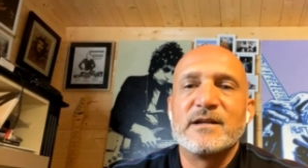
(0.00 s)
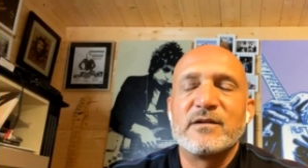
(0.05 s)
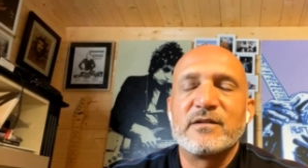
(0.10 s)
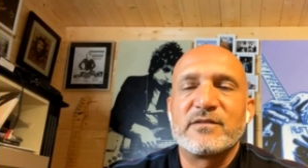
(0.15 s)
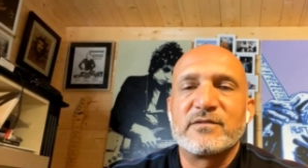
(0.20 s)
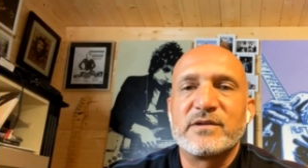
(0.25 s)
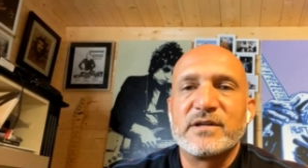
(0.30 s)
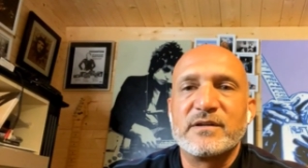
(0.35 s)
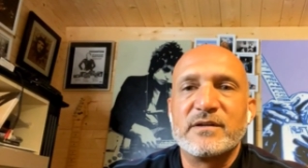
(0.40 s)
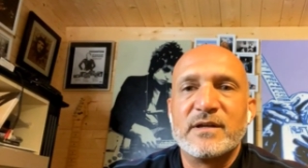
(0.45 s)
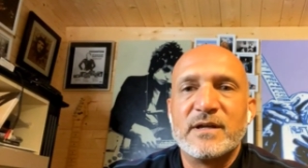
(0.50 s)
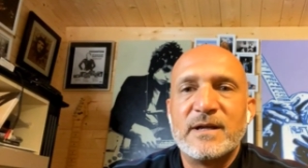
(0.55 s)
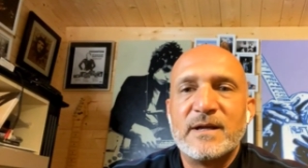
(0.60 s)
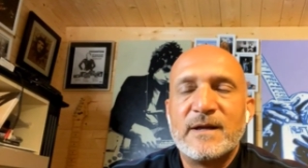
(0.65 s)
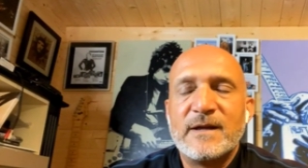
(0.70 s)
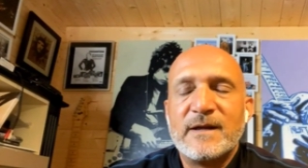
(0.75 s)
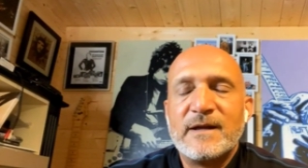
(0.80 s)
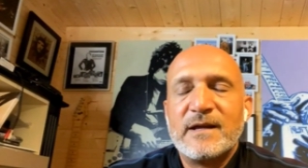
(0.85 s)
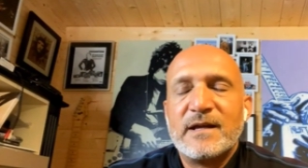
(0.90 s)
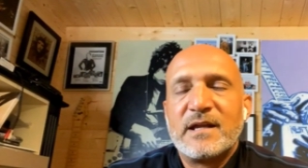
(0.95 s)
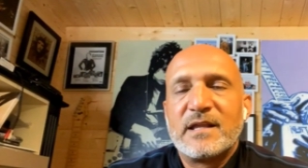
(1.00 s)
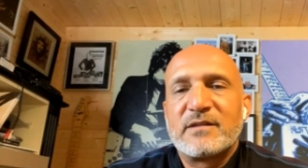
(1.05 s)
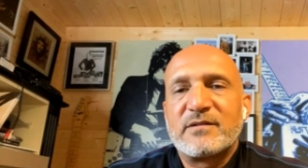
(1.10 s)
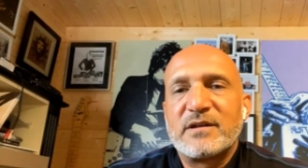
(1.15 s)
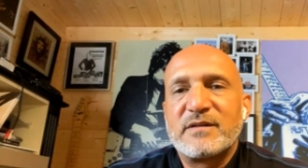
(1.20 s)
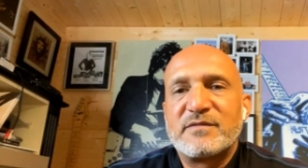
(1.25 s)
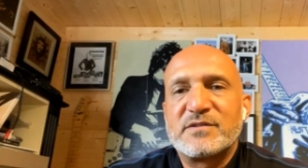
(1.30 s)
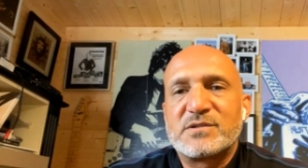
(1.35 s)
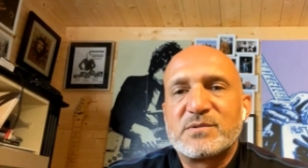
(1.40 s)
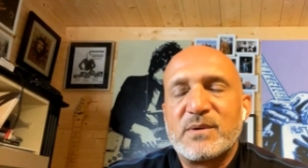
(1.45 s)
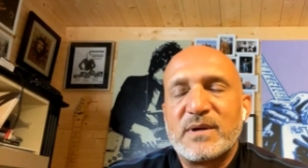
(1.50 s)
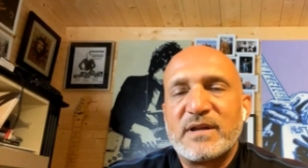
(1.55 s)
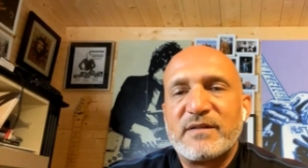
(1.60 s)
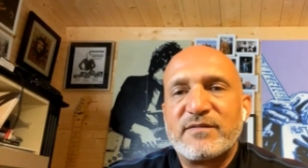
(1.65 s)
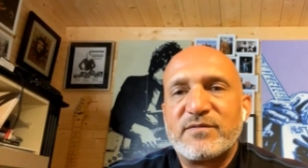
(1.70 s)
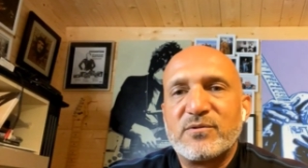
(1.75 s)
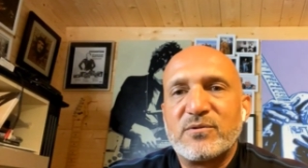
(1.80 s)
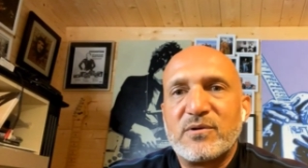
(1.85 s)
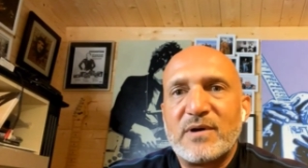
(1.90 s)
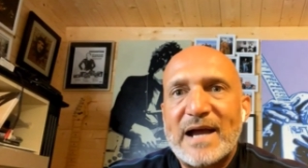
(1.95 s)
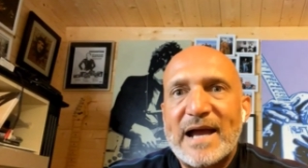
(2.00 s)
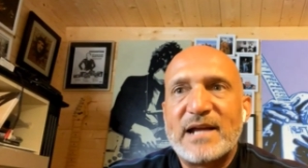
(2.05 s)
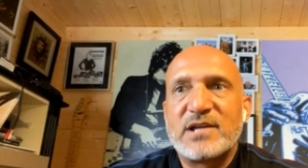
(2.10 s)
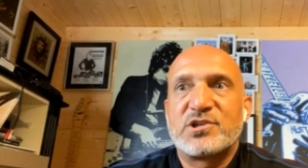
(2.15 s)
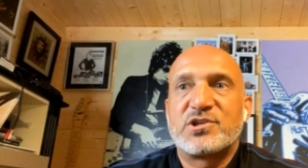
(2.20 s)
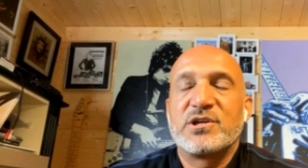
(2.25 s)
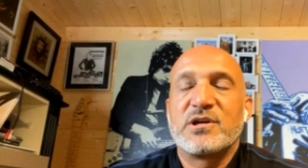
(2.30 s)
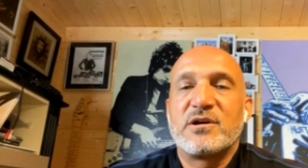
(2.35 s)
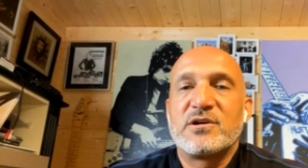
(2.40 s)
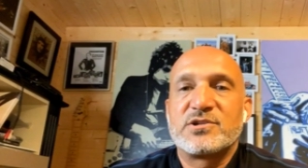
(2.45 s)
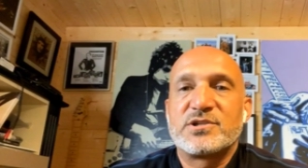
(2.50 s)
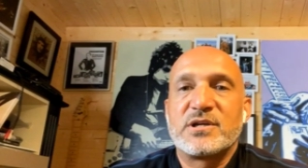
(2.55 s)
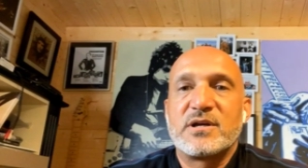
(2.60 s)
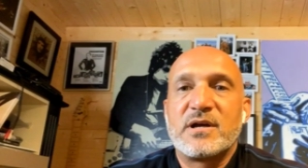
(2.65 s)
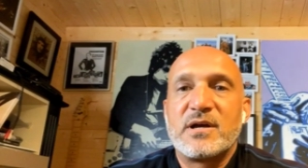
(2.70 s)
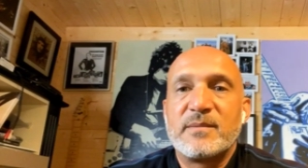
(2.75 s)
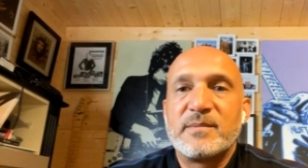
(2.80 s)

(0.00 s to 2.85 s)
You know, three three for 24 at Sharjah.